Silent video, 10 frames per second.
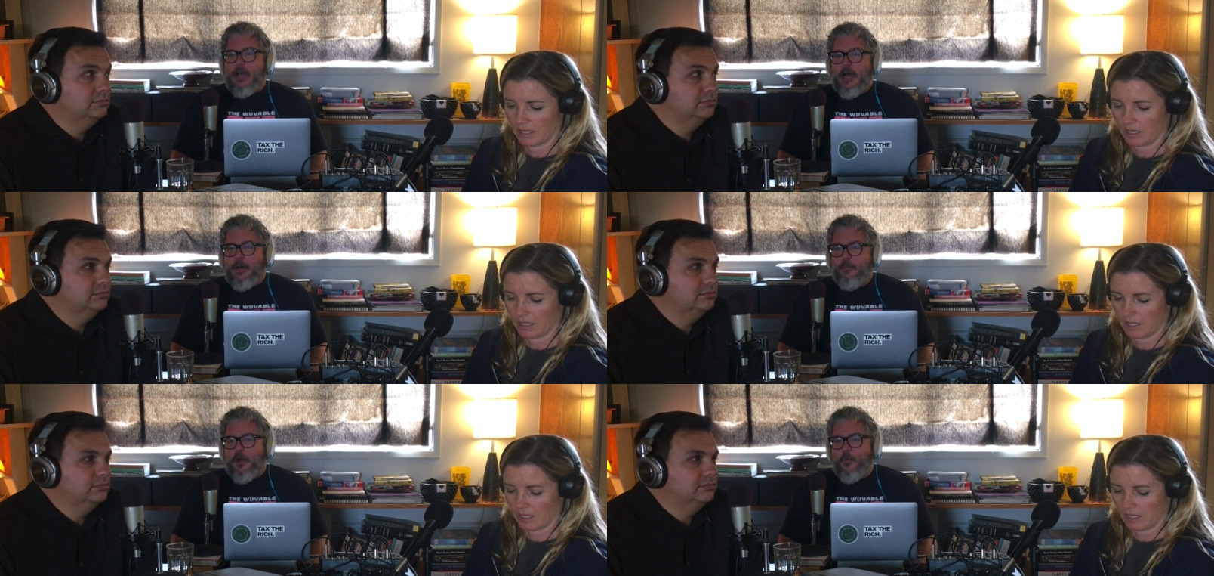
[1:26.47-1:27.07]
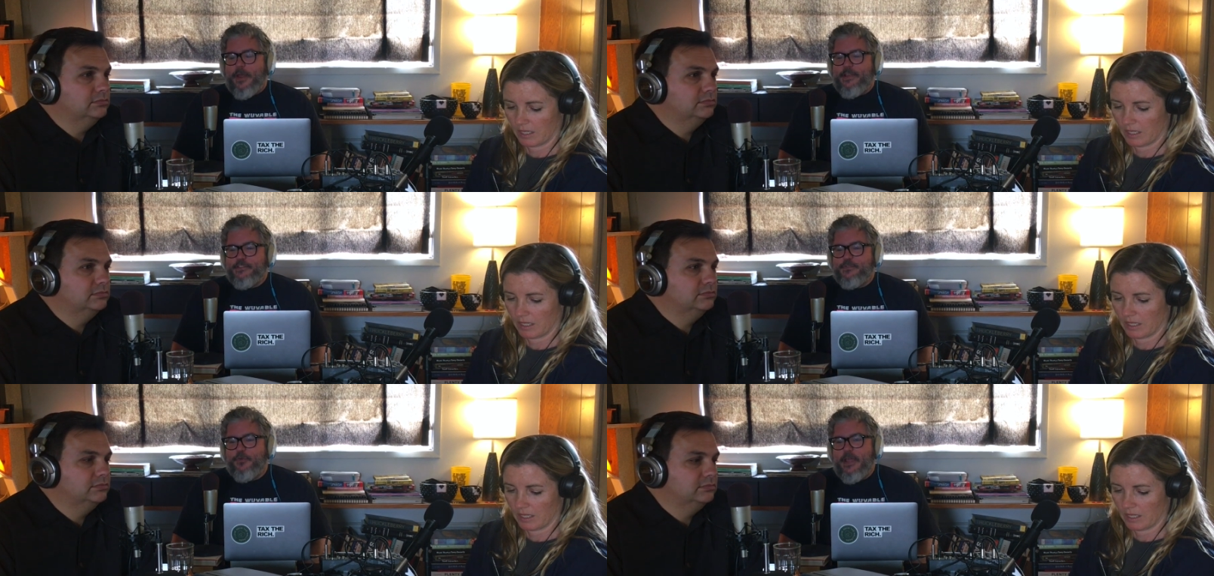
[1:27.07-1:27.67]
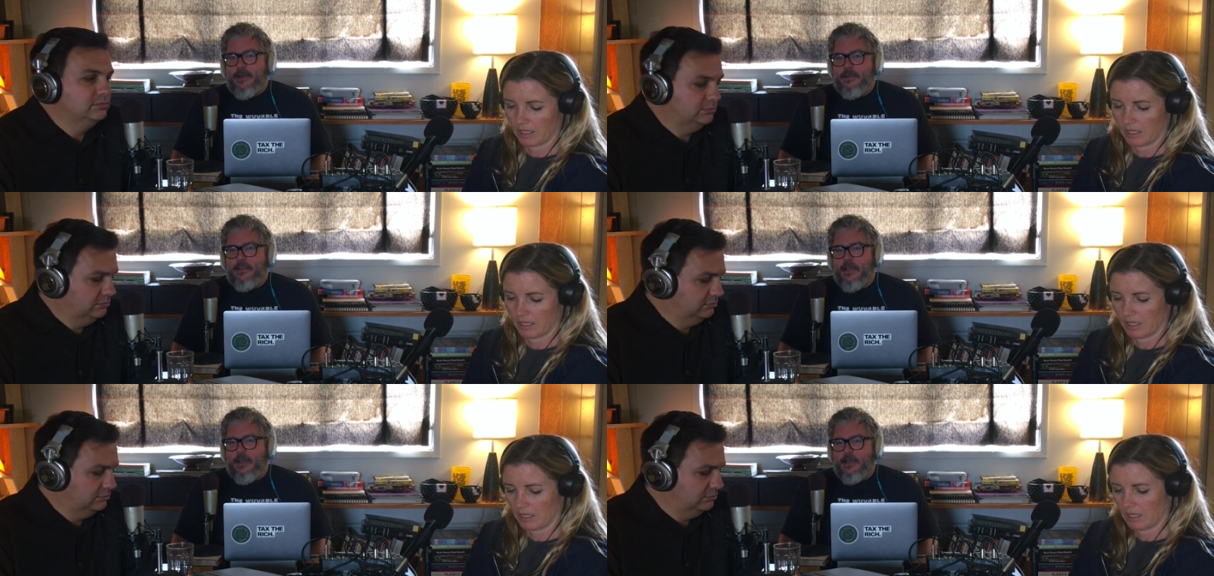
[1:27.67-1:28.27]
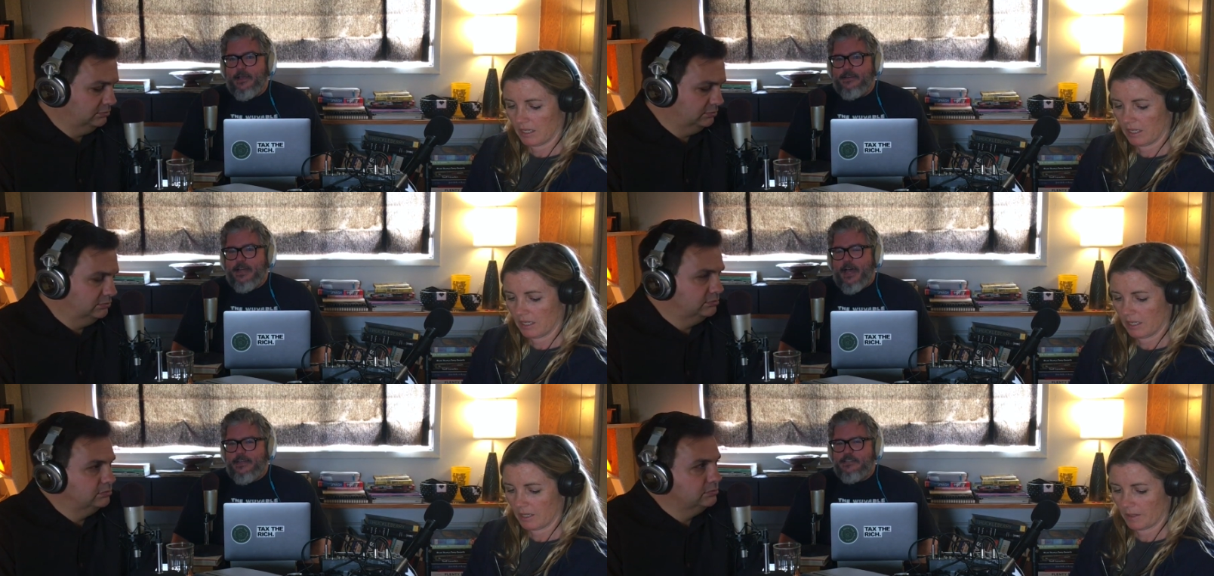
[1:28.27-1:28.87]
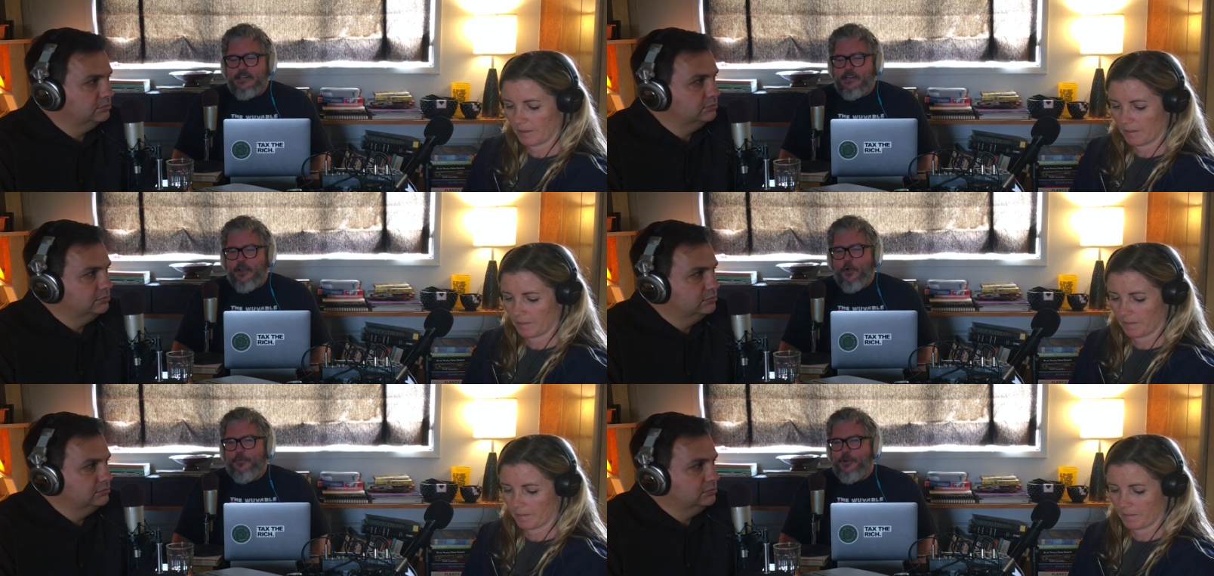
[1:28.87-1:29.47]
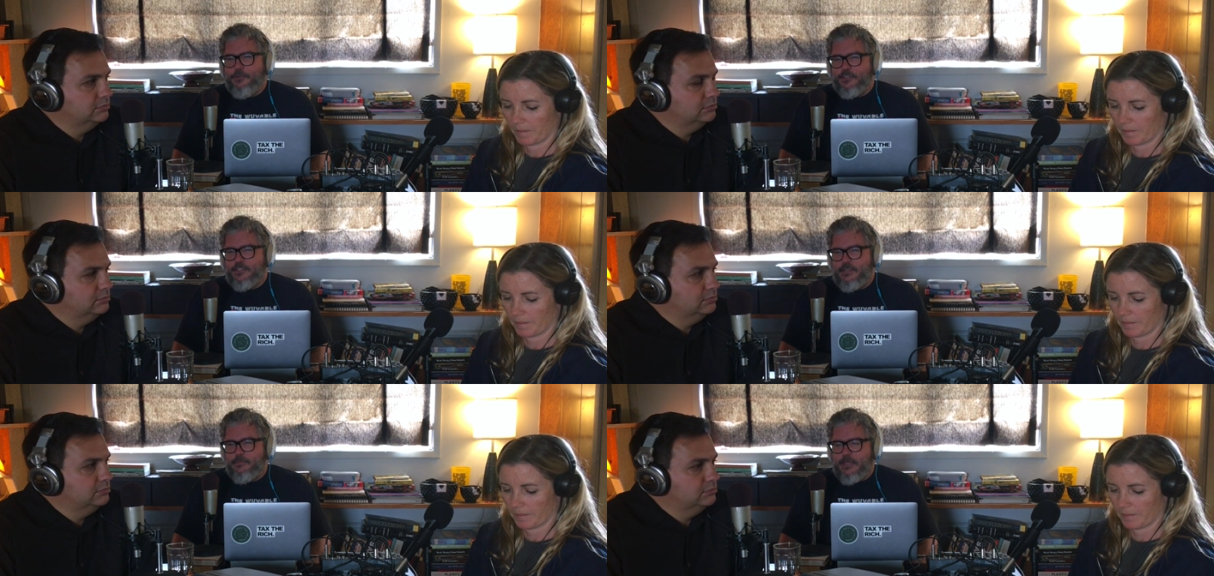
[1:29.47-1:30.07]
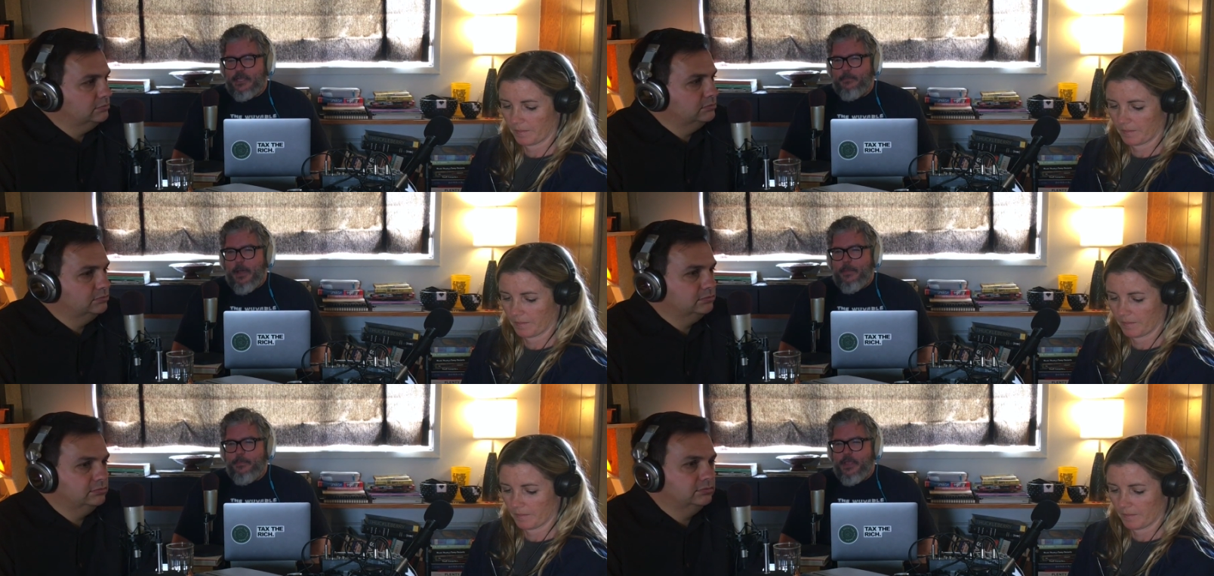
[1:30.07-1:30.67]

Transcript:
Speaker 1: Uh, but when his friend uh, dies in an overdose, it seems like it might